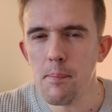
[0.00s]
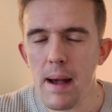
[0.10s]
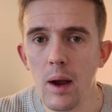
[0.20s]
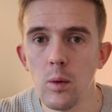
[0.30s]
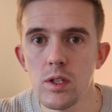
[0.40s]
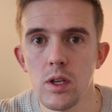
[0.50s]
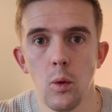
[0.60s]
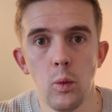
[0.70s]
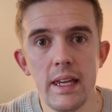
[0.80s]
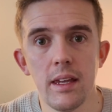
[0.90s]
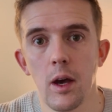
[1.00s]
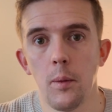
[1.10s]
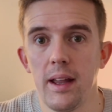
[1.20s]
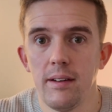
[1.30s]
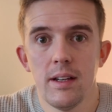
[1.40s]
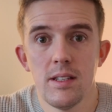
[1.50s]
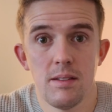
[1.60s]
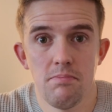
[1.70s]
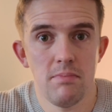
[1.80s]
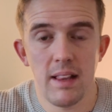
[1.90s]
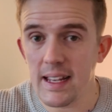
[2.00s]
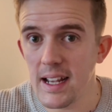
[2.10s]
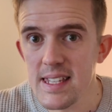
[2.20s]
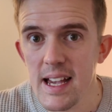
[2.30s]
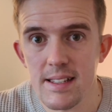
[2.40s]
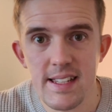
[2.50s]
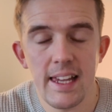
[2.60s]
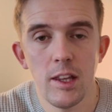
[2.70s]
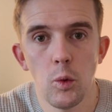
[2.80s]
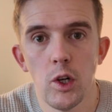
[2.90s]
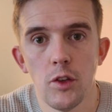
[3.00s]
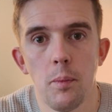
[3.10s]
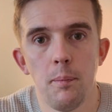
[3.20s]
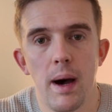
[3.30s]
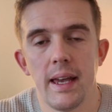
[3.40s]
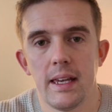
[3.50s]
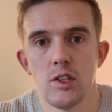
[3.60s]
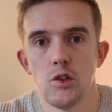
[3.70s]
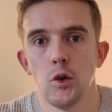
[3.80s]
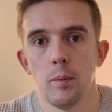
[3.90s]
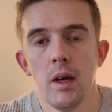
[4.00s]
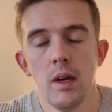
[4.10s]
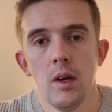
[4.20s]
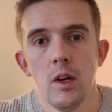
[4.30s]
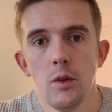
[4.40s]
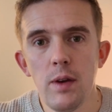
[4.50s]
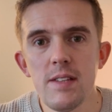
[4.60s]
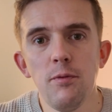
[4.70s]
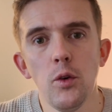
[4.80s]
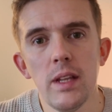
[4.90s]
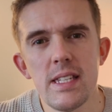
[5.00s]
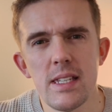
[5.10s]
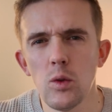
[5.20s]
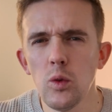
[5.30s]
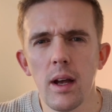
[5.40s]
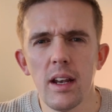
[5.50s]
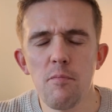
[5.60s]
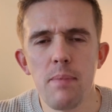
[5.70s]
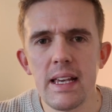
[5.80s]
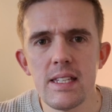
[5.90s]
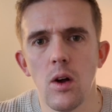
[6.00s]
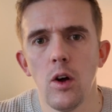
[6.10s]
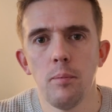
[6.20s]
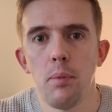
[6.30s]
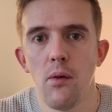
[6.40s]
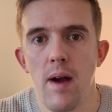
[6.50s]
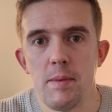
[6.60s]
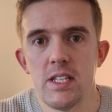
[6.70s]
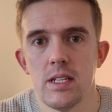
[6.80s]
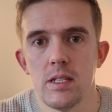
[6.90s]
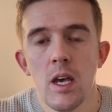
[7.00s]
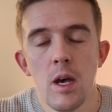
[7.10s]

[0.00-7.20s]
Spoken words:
about a week ago and has, like I said, taken the world by storm. The reason for this is all kind of based on parameters.